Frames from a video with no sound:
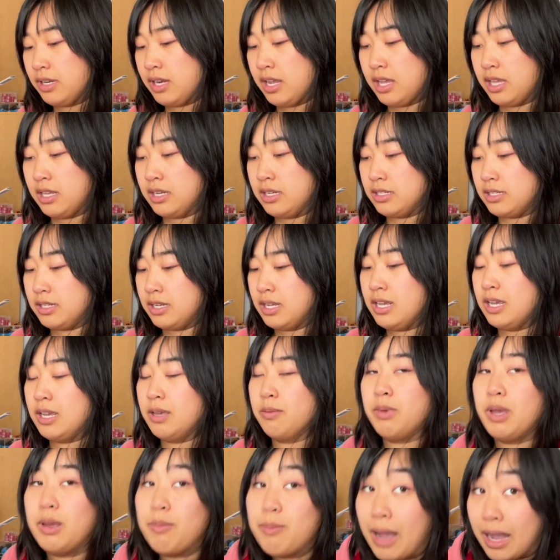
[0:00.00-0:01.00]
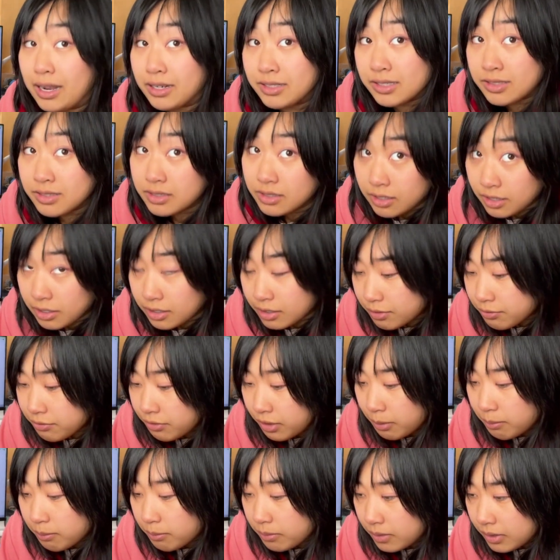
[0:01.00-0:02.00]
end, my back doesn't hurt
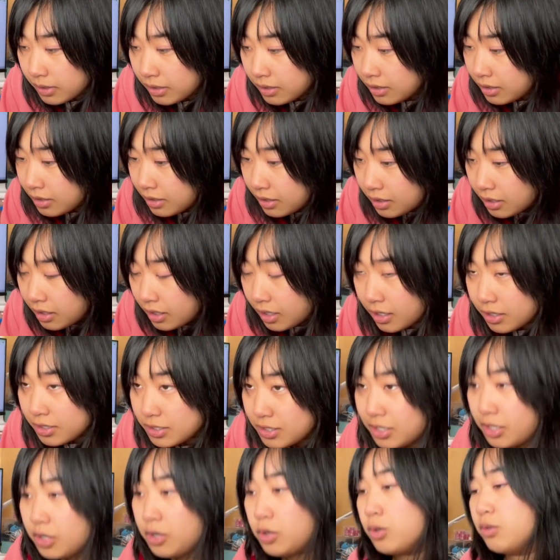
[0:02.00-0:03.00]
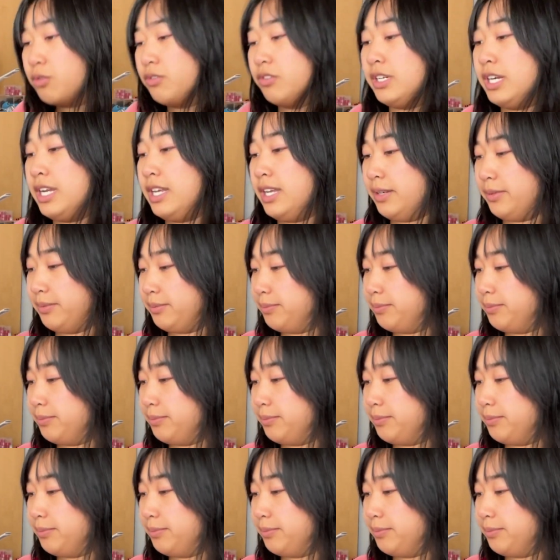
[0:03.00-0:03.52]
from hunching over it.